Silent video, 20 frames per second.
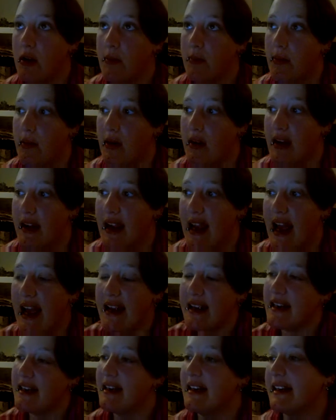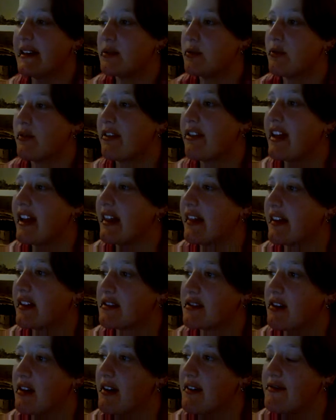by any little thing
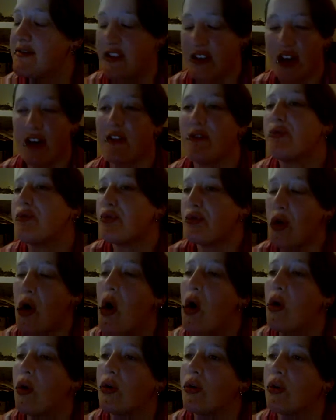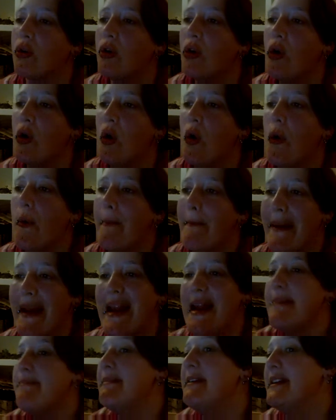that I've done wrong, or
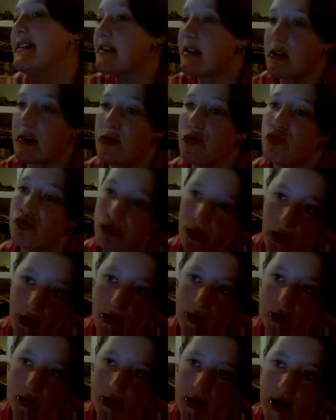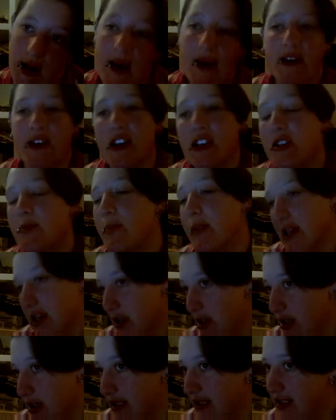maybe done wrong, just
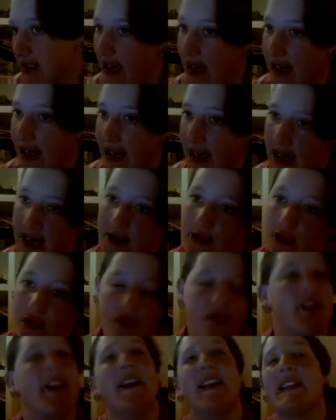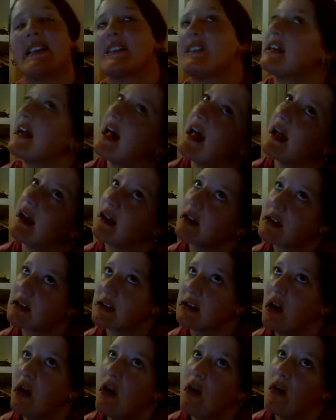because Dane had 3
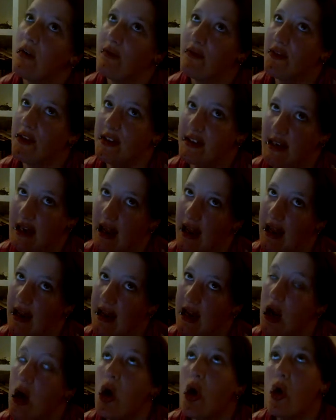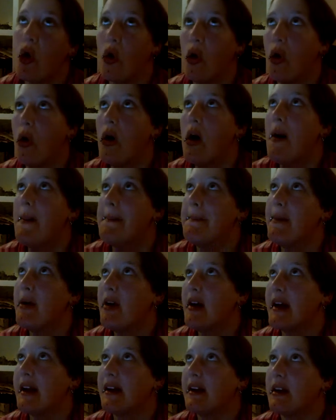snags of the day, or
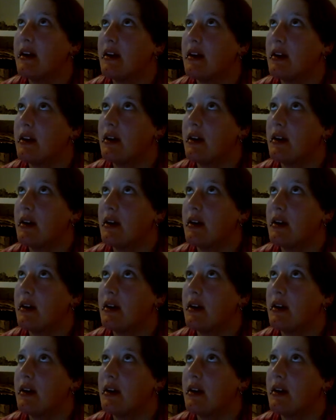my